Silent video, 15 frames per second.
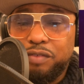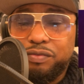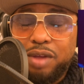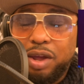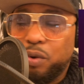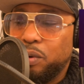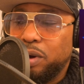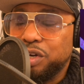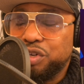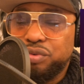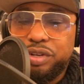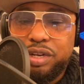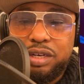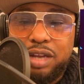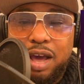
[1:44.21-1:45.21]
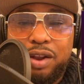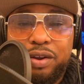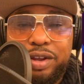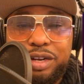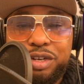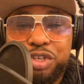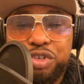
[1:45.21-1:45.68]
if not quadrillion dollar
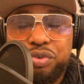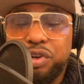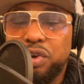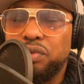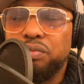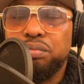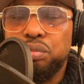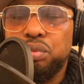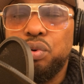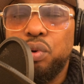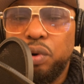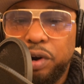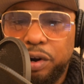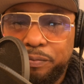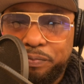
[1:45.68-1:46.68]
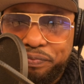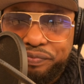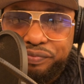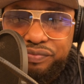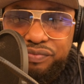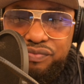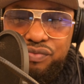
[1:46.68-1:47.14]
industry or more
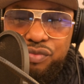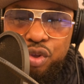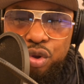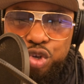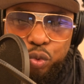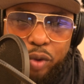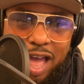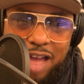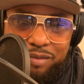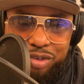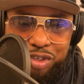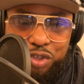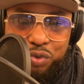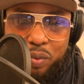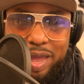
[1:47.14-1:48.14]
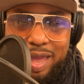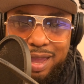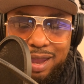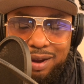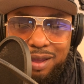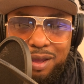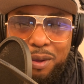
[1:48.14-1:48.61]
to have us
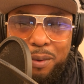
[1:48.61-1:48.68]
swayed